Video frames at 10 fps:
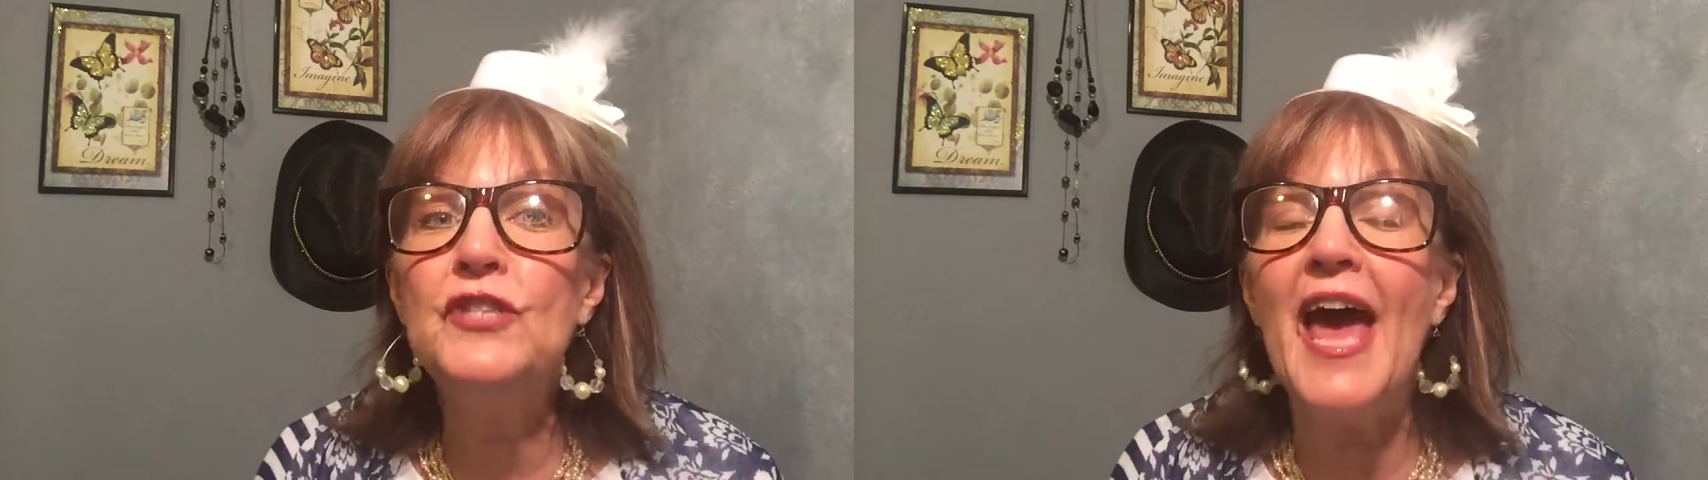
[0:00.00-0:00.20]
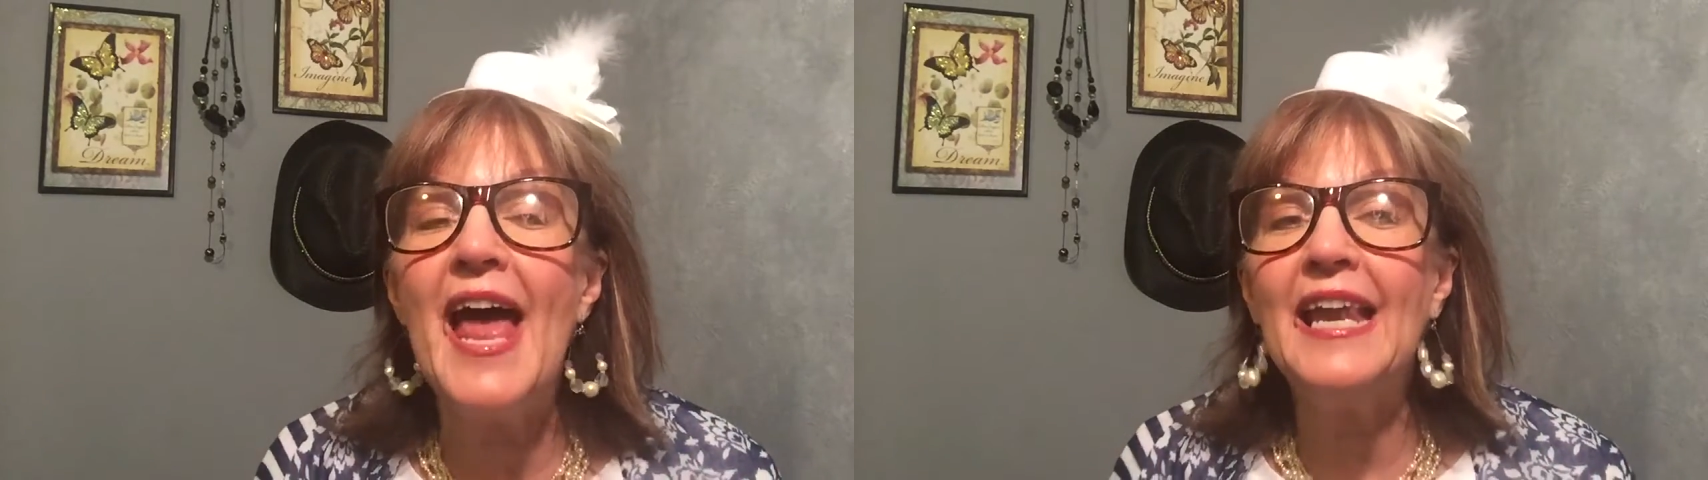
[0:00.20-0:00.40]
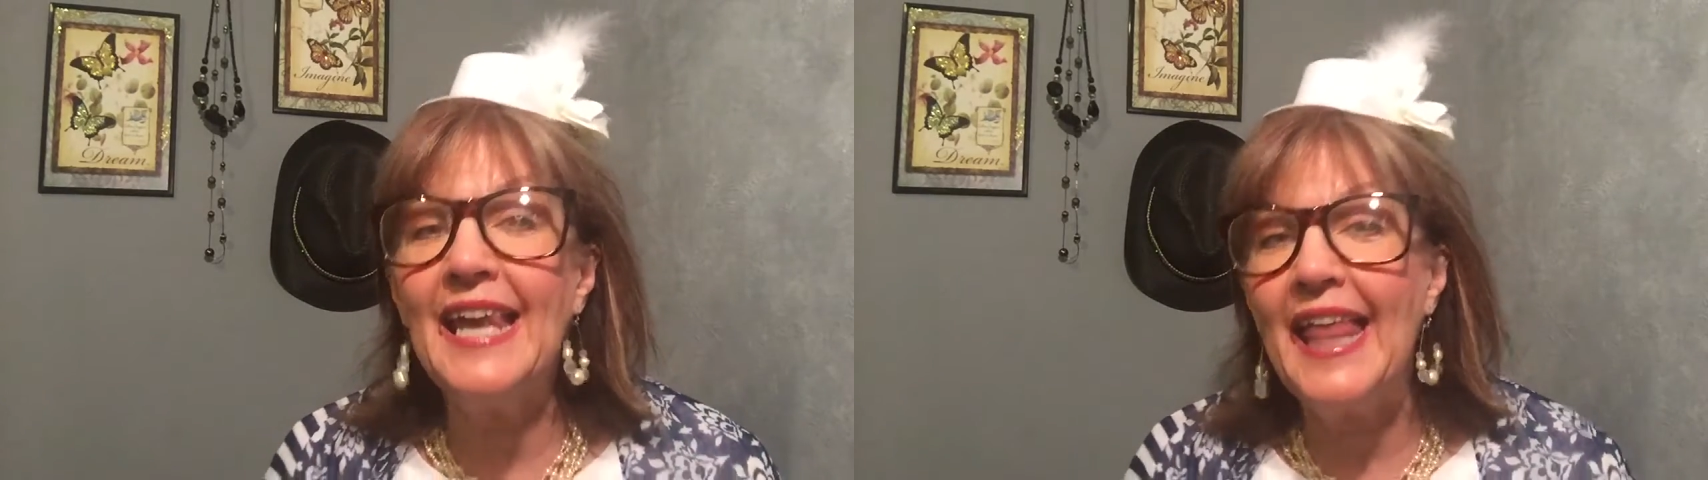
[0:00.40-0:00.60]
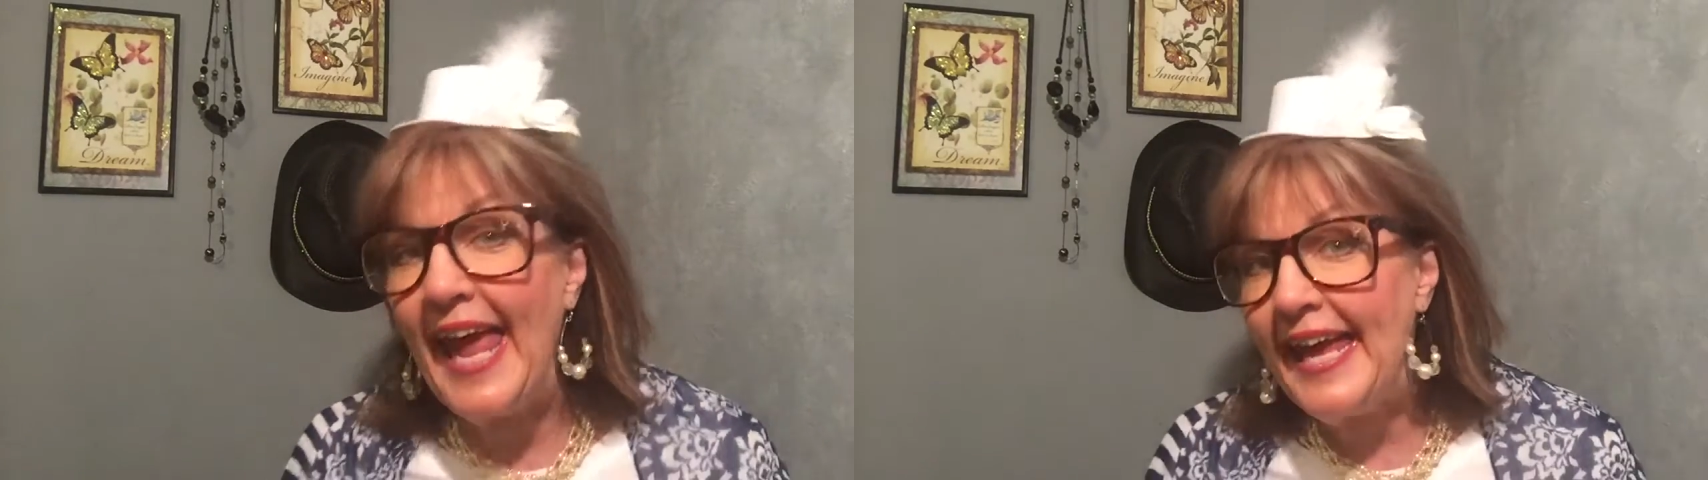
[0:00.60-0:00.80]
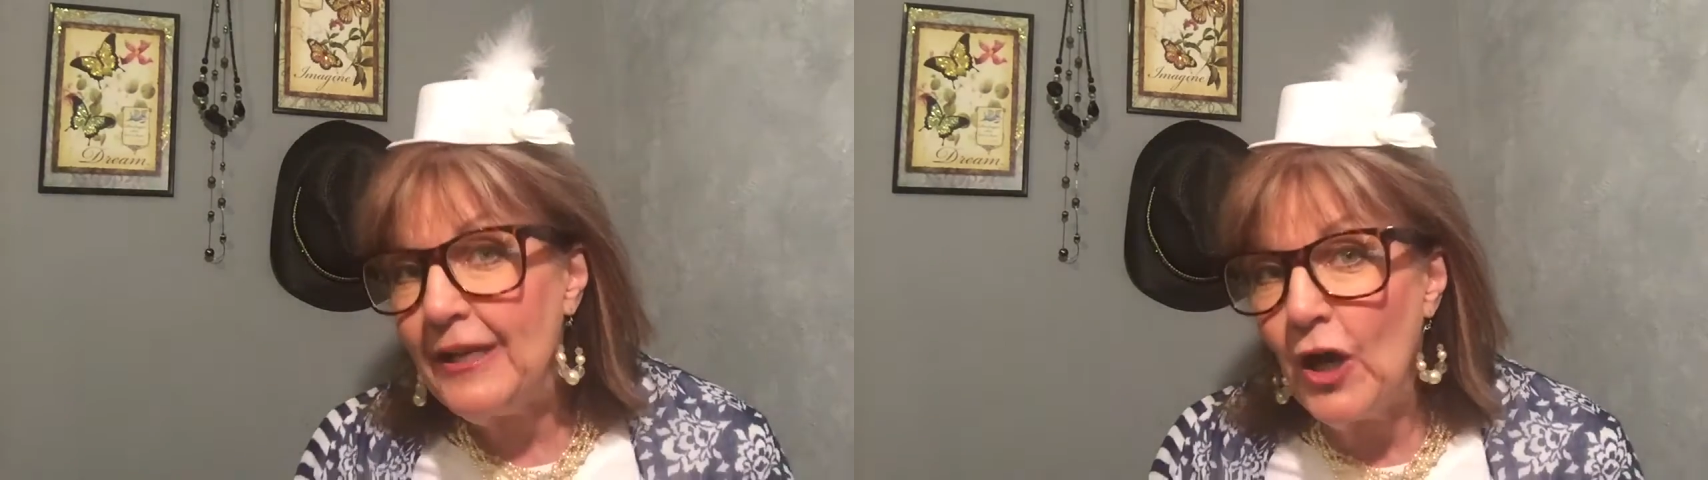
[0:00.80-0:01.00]
that
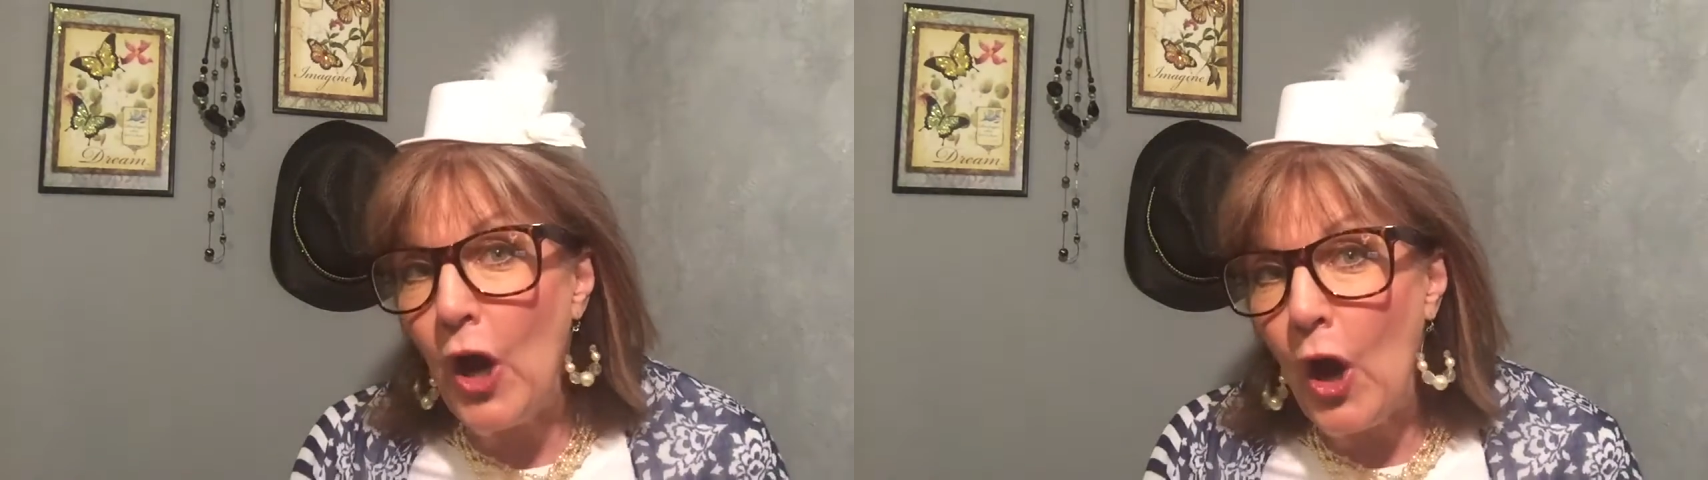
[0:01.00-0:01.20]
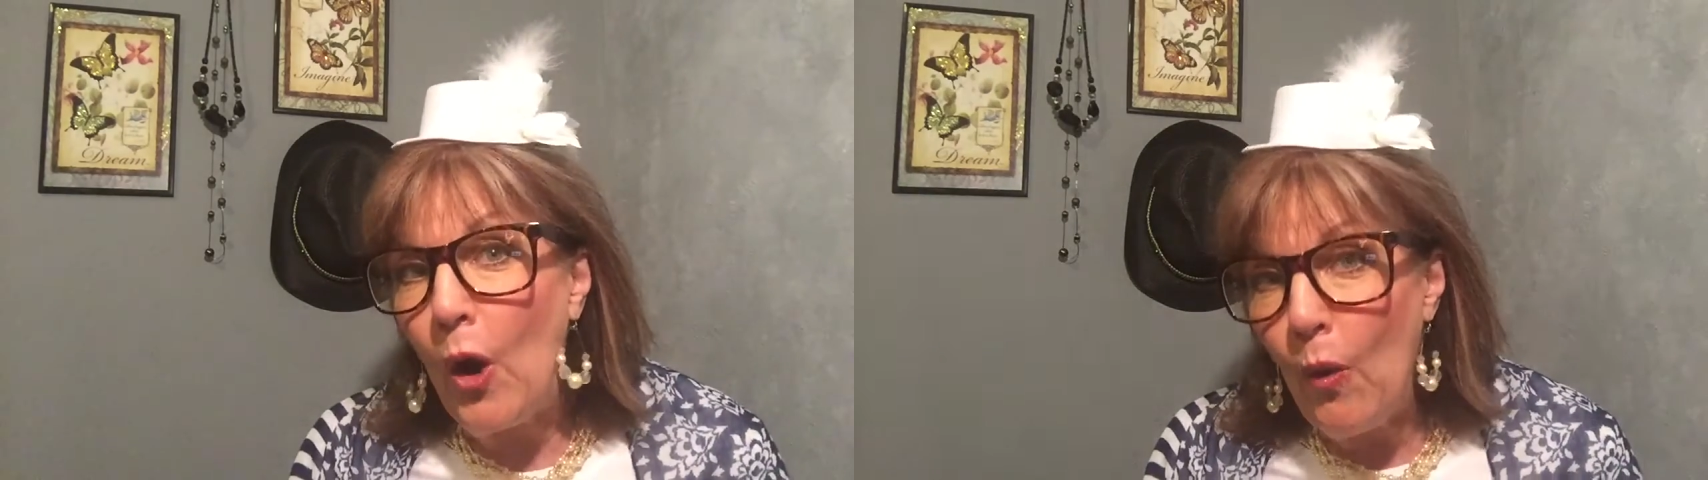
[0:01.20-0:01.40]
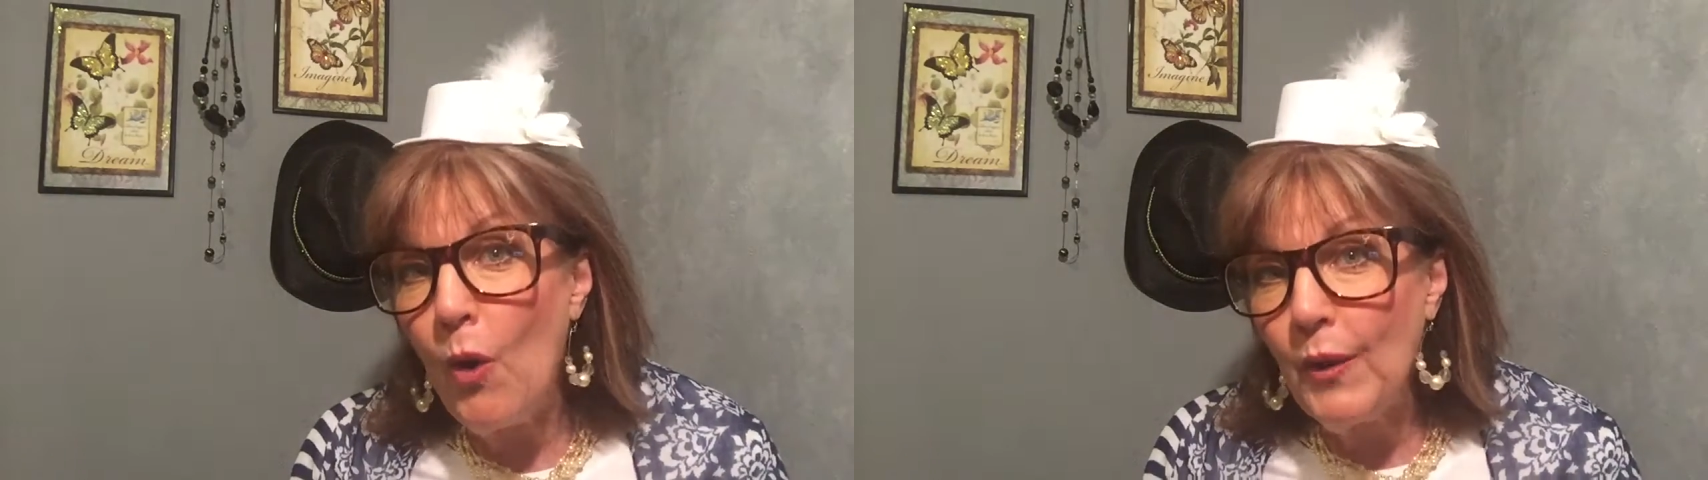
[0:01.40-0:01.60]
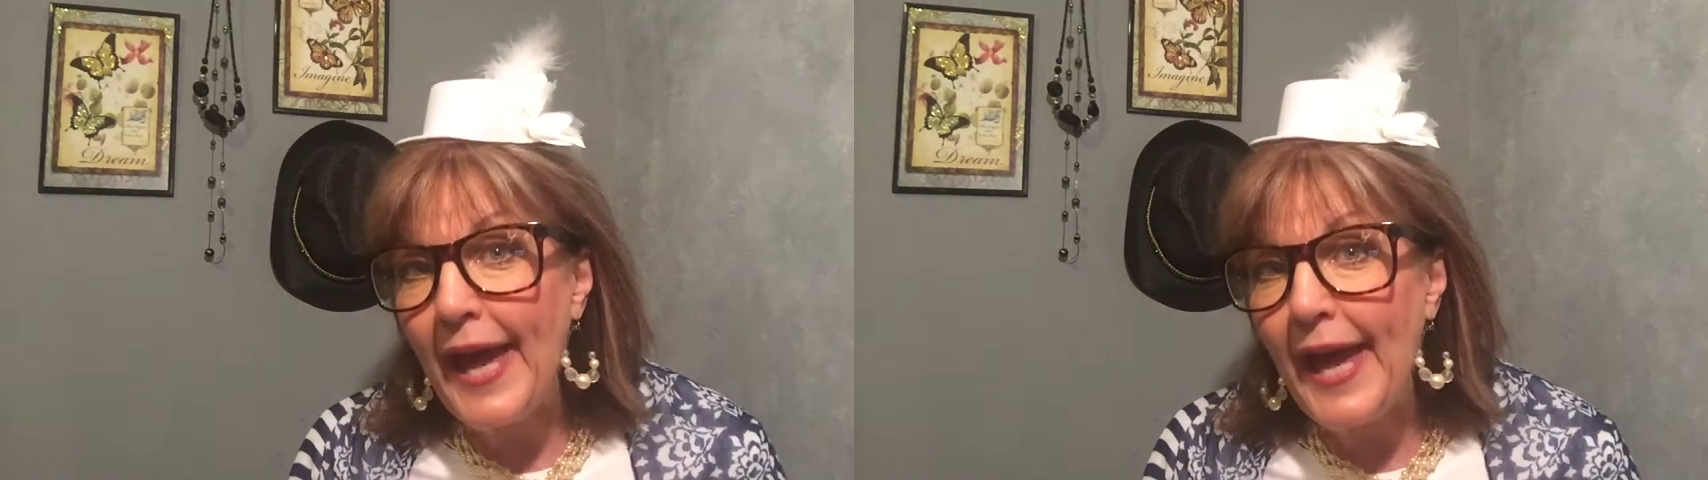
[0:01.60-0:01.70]
lingo,